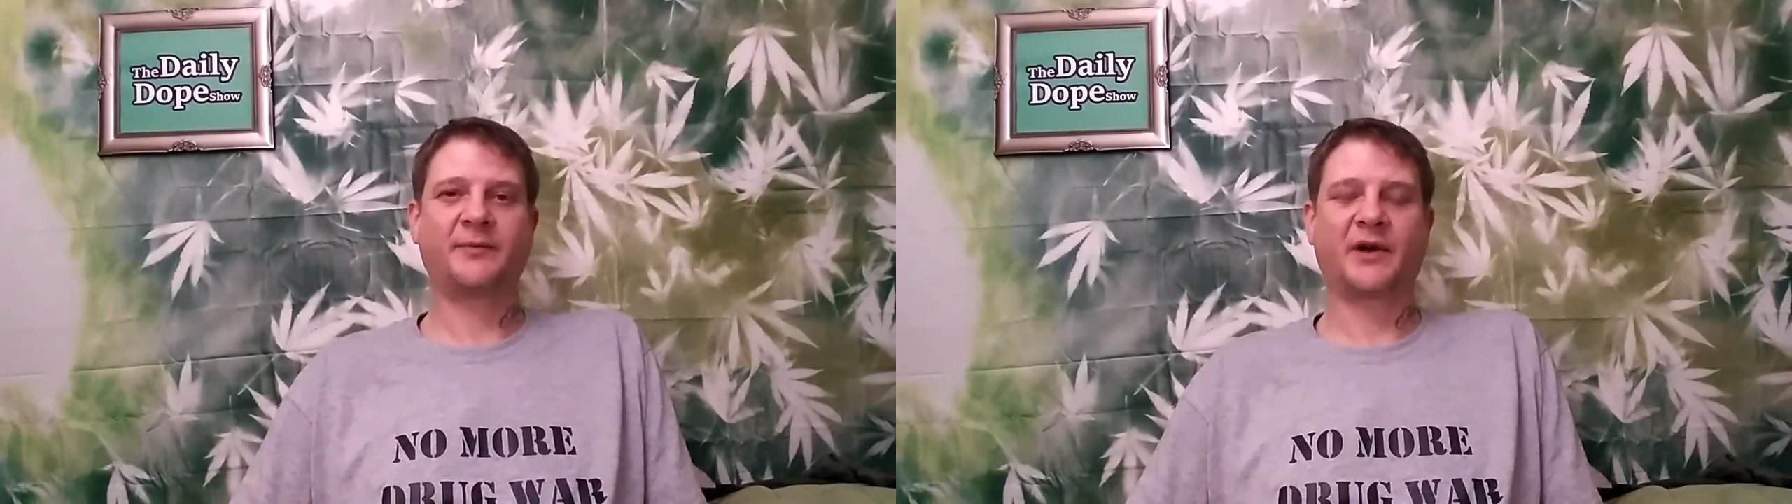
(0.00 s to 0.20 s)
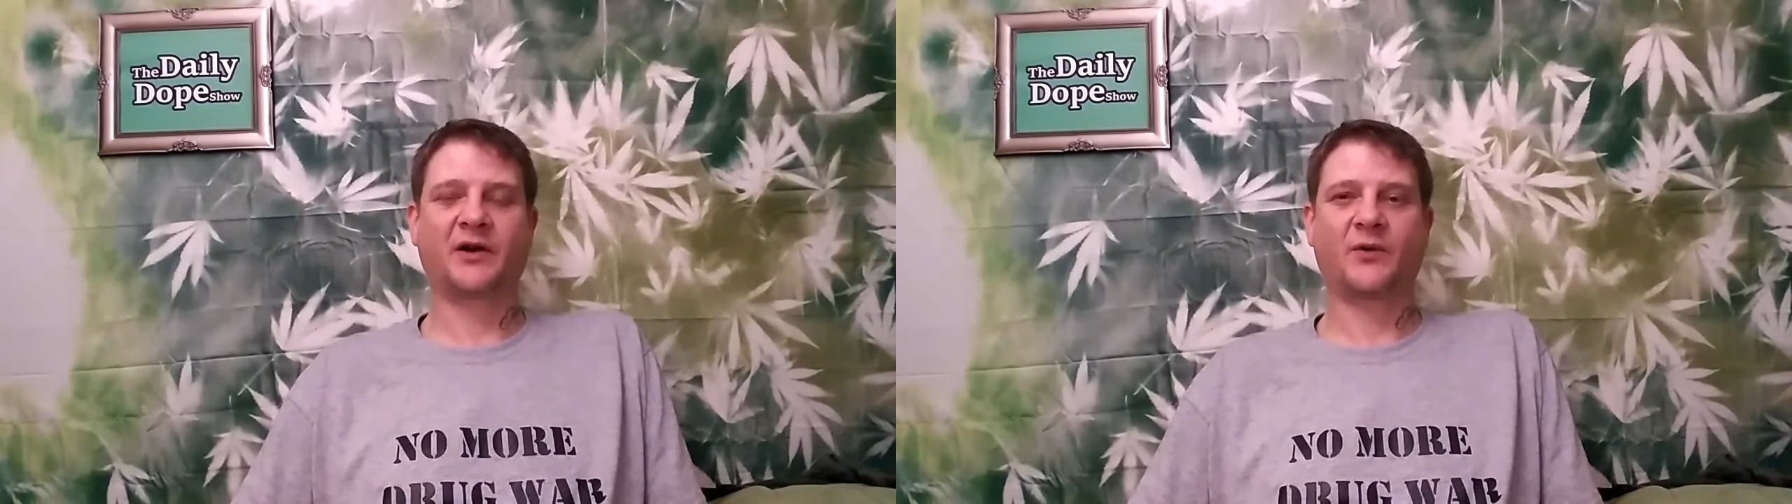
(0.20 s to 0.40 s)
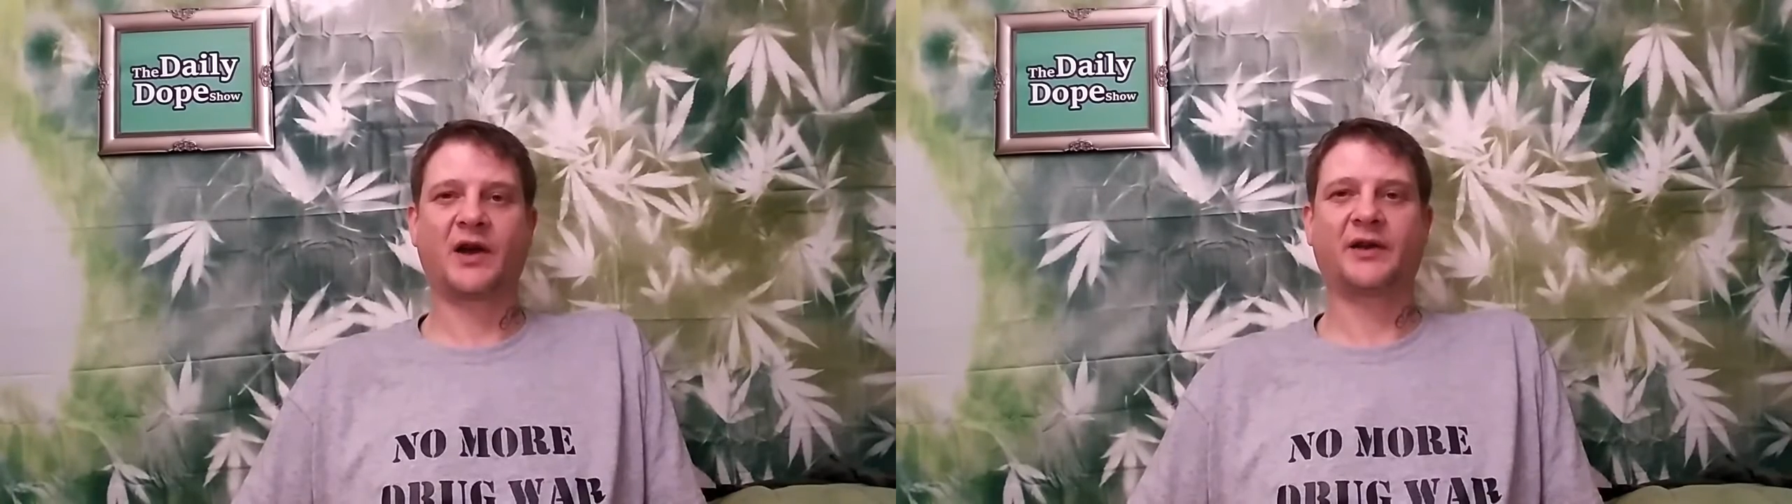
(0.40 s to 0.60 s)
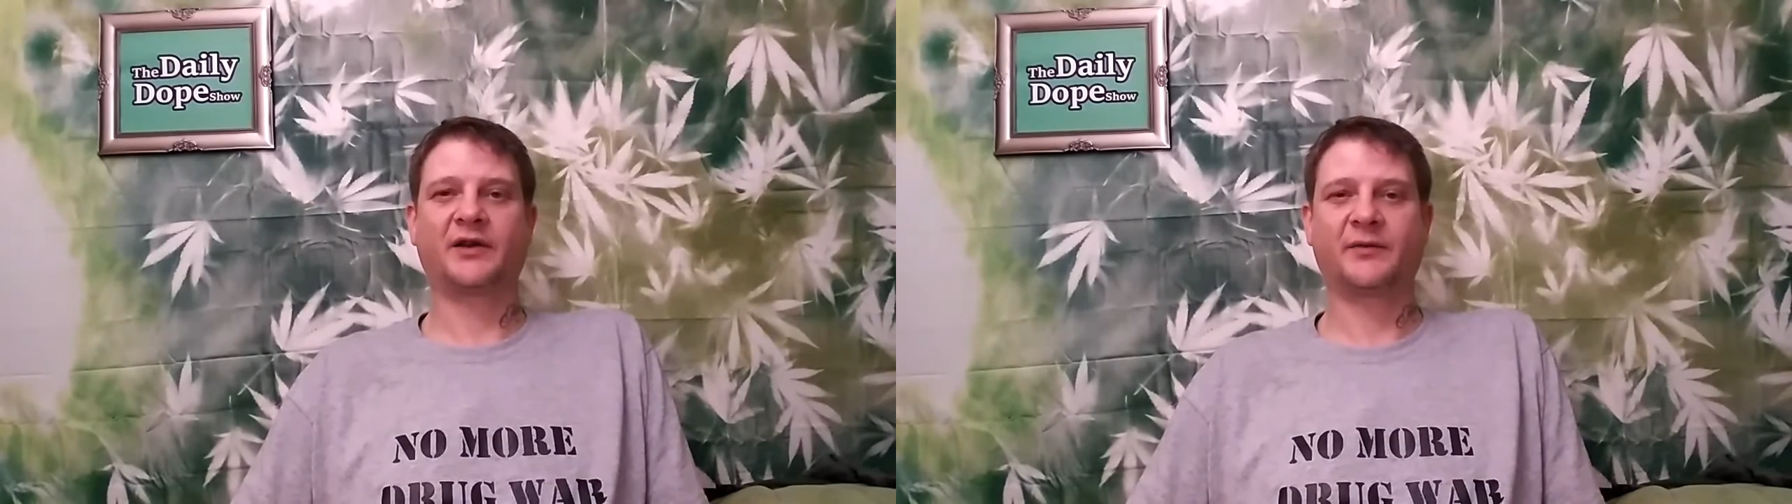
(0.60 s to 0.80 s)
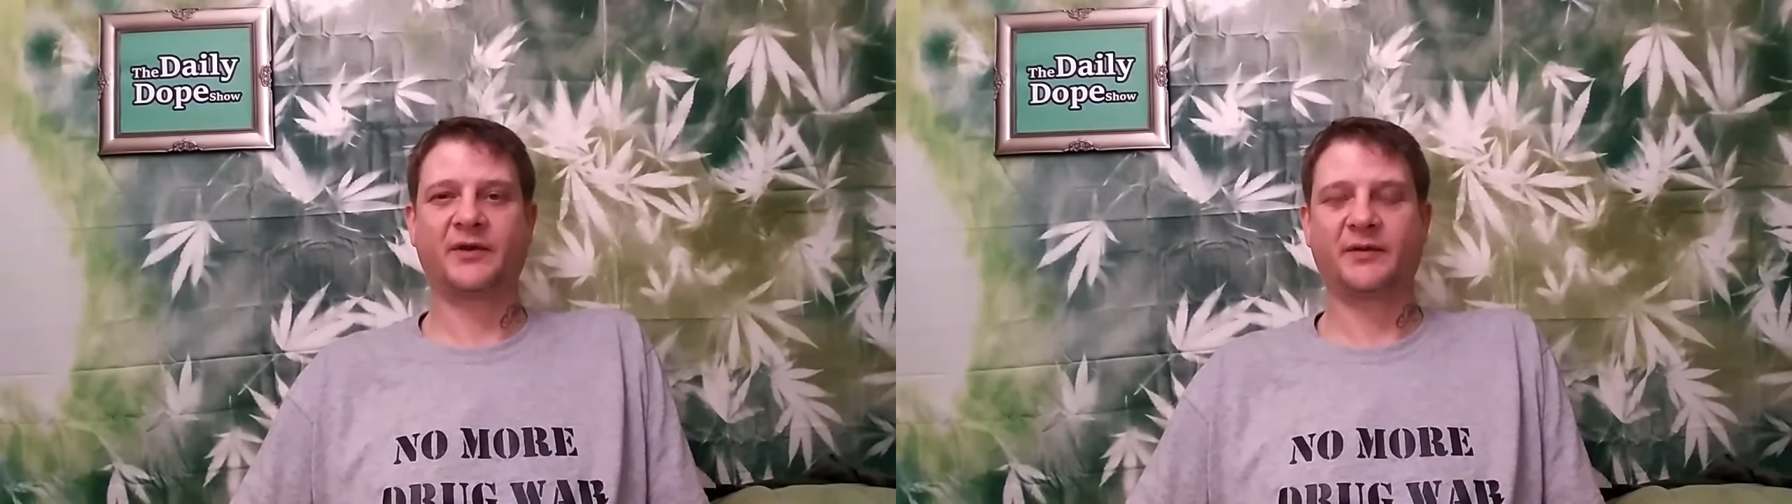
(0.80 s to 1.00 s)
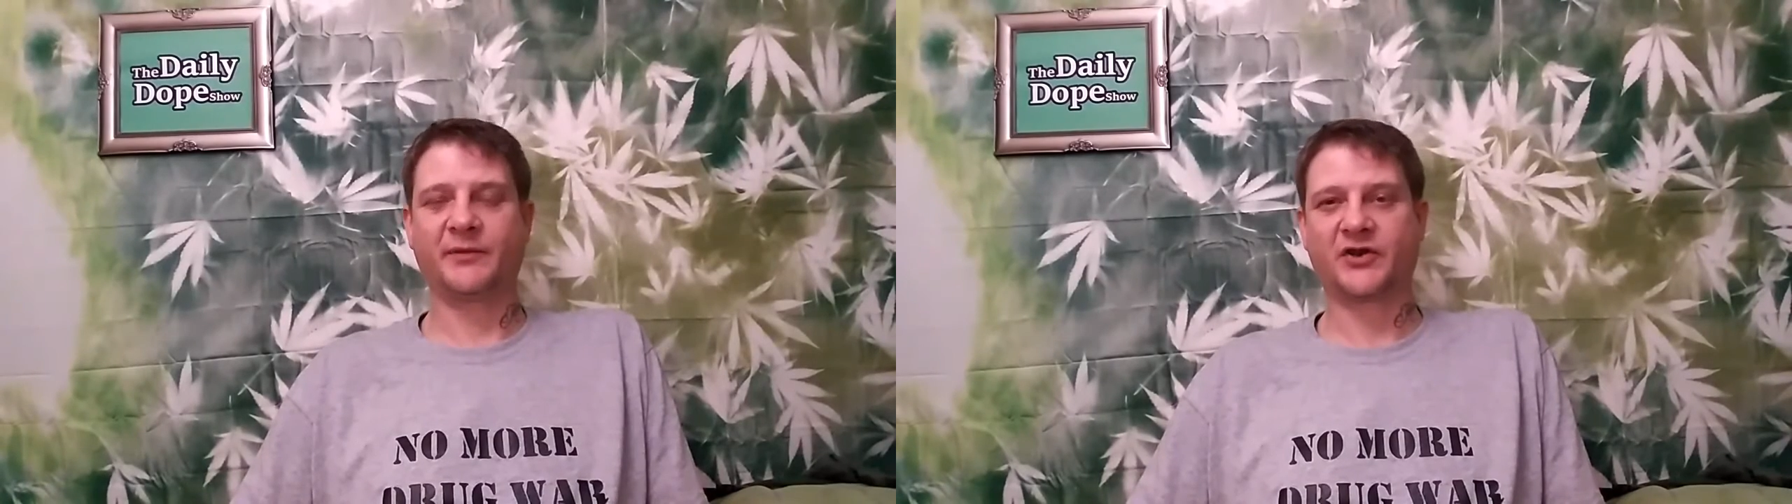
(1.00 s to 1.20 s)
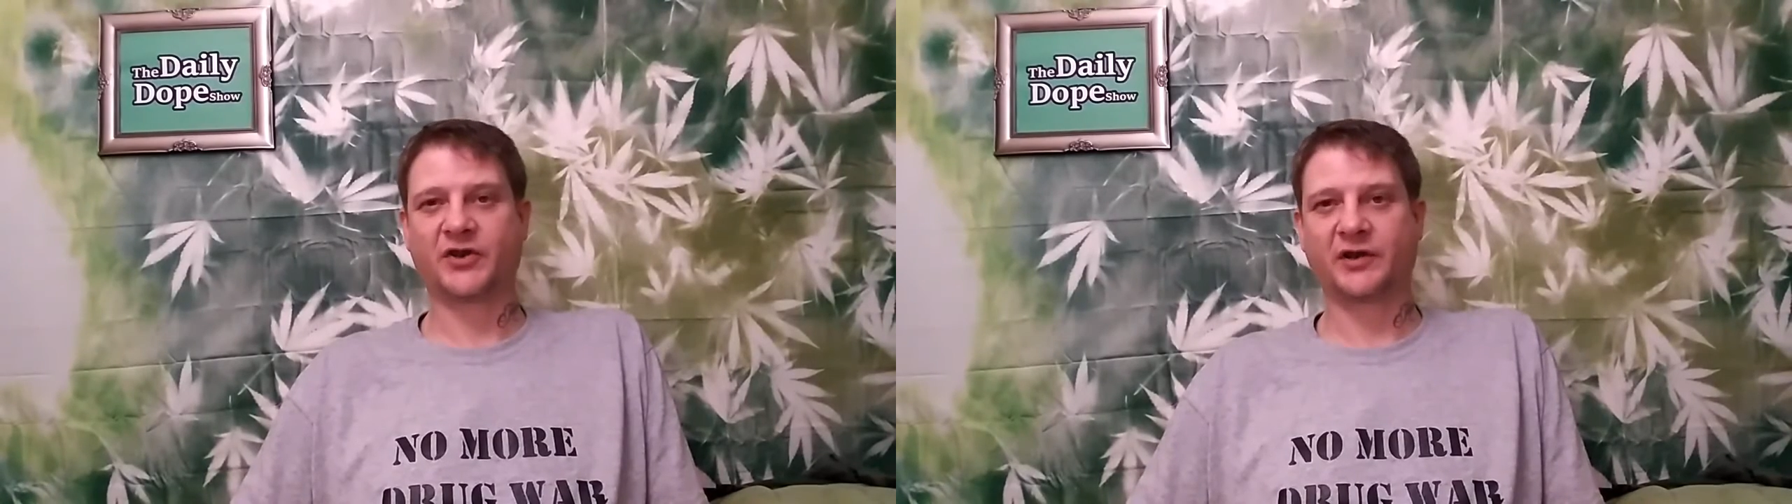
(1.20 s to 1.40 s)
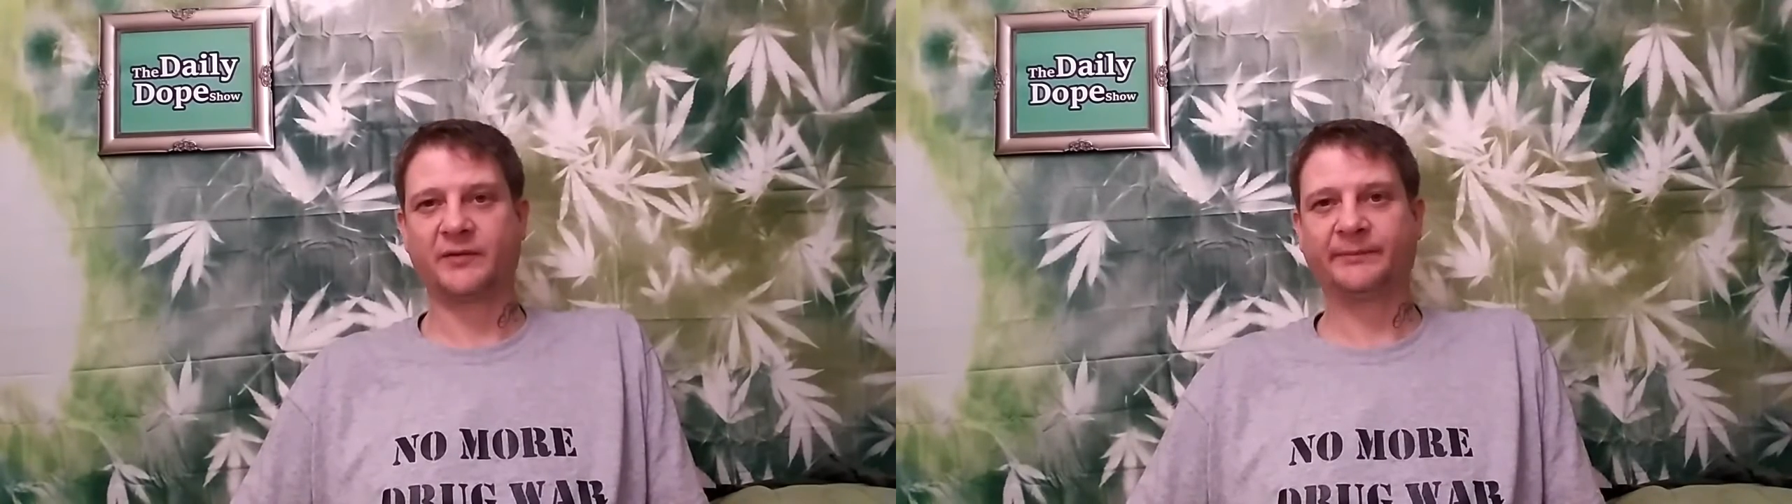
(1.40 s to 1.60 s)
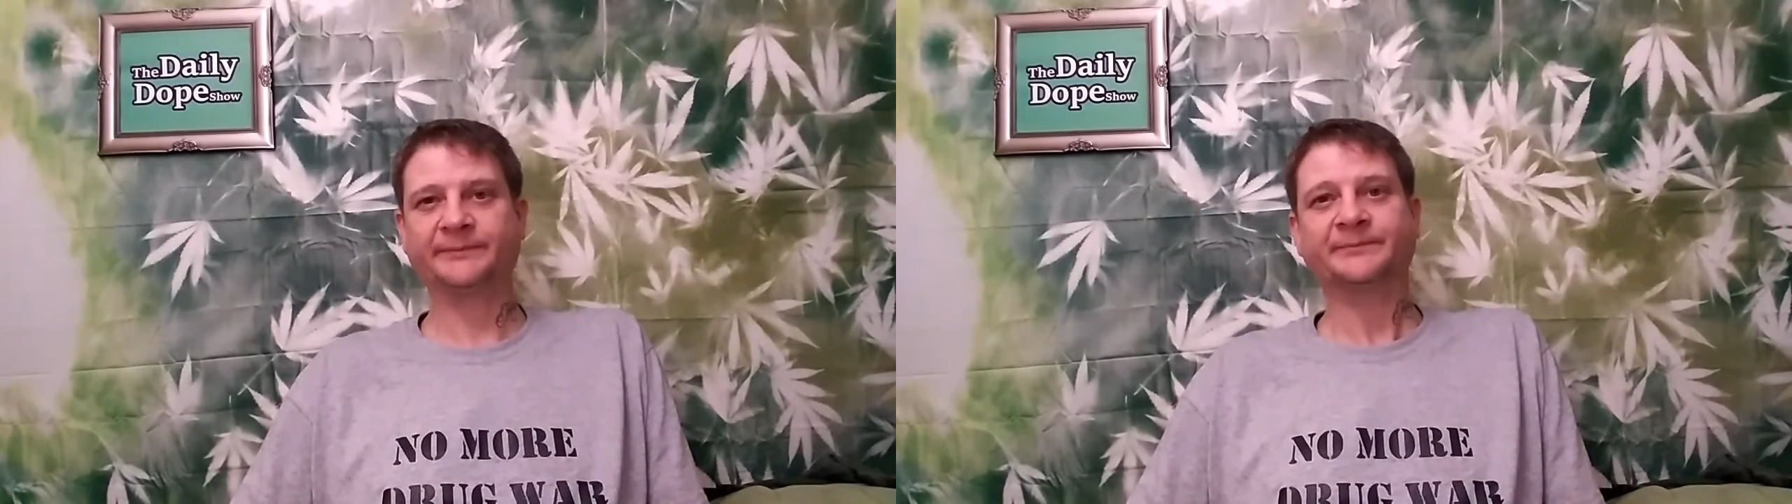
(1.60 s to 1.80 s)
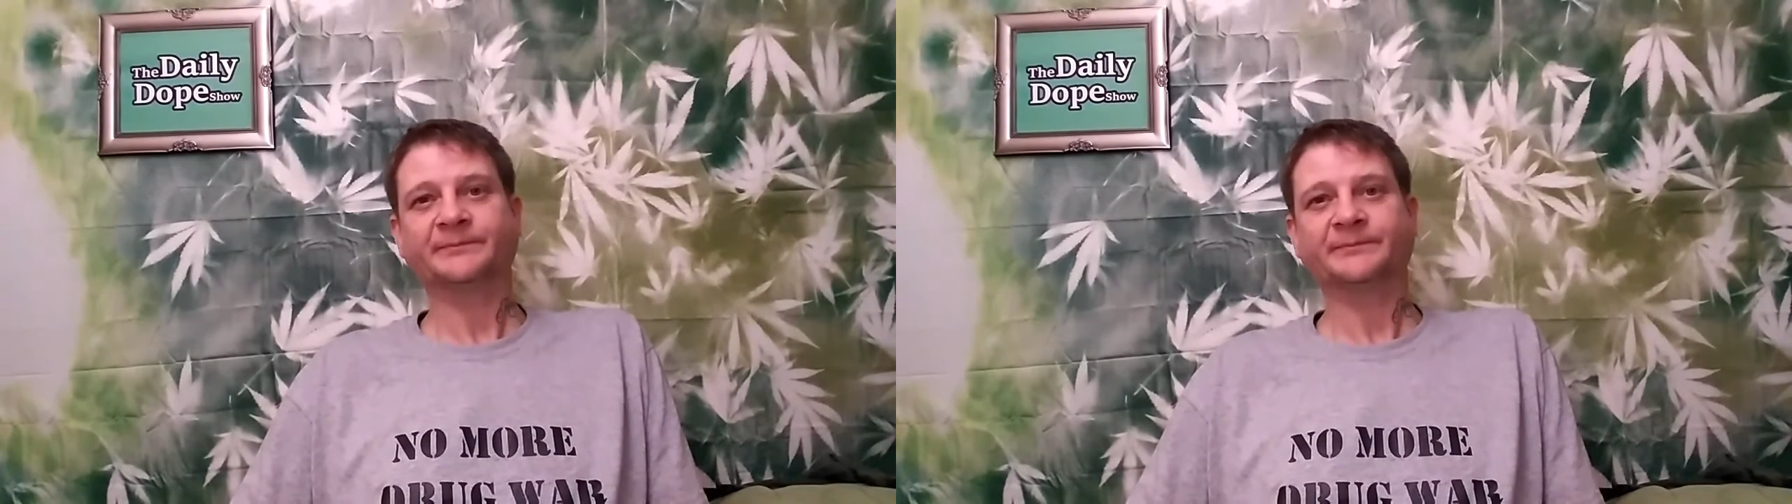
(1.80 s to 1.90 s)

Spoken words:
Marijuana in Michigan.